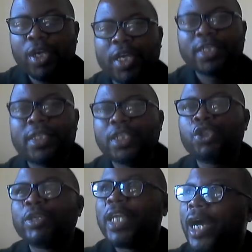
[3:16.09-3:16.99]
in this
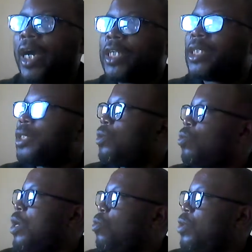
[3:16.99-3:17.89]
regard,
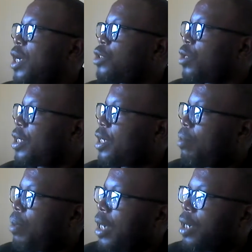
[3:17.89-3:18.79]
when we are talking
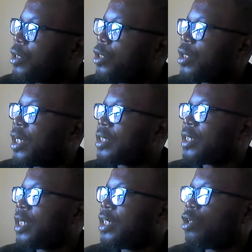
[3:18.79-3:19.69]
about the
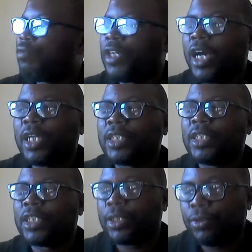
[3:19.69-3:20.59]
understanding of the
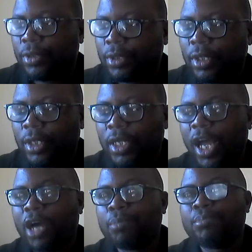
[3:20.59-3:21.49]
attitudes
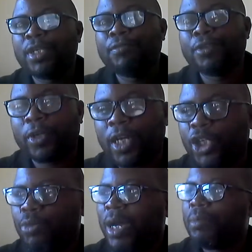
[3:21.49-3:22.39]
and behavioral,
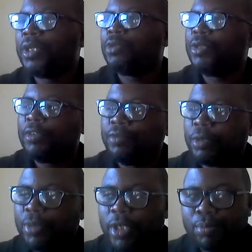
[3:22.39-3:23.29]
you might be
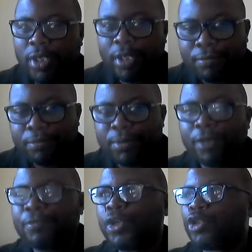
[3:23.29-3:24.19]

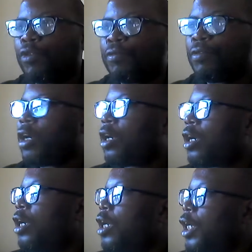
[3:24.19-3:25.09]
behaviors of
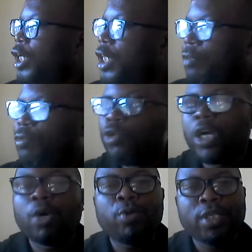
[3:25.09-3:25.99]

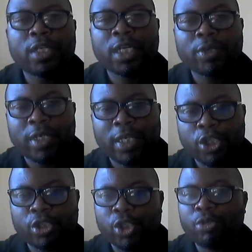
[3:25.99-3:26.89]
individual within an
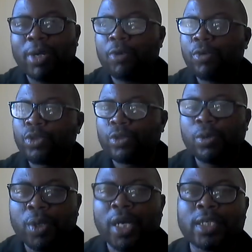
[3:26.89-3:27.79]
organization. You might want to
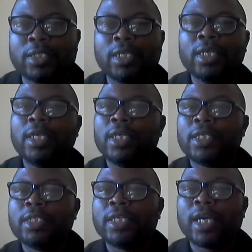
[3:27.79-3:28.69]
look at
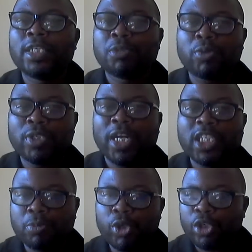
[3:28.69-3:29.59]
their
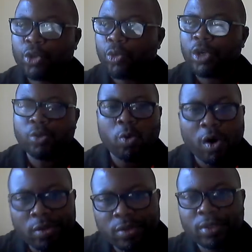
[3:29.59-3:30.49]
disposition toward
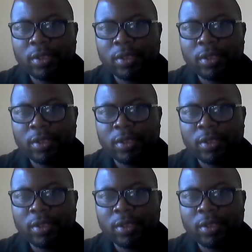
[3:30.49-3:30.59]
works,